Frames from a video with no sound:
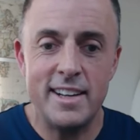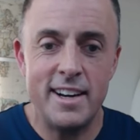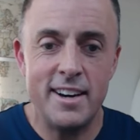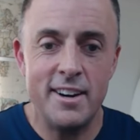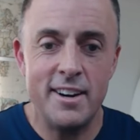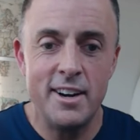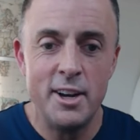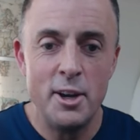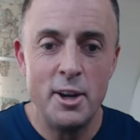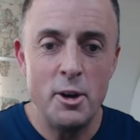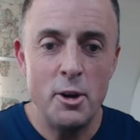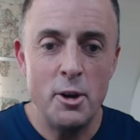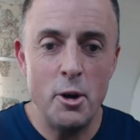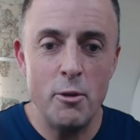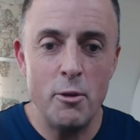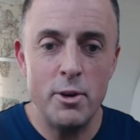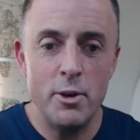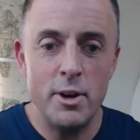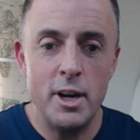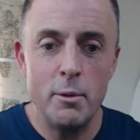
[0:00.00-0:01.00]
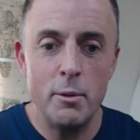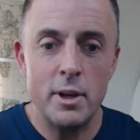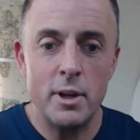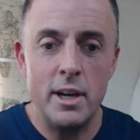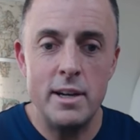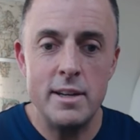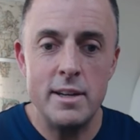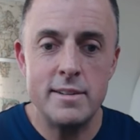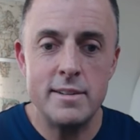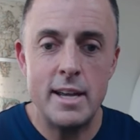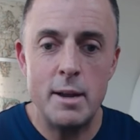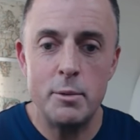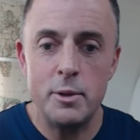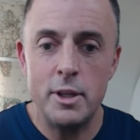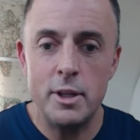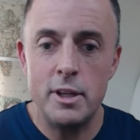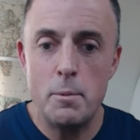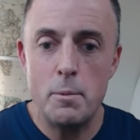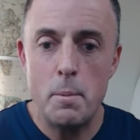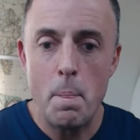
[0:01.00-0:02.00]
there. Over here, we're going to
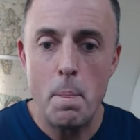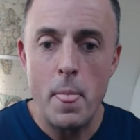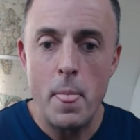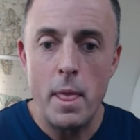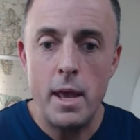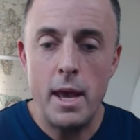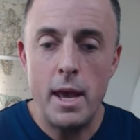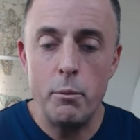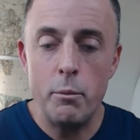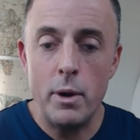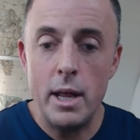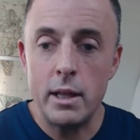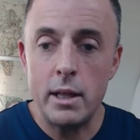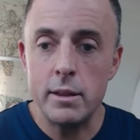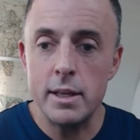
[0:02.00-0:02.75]
disable it. And when I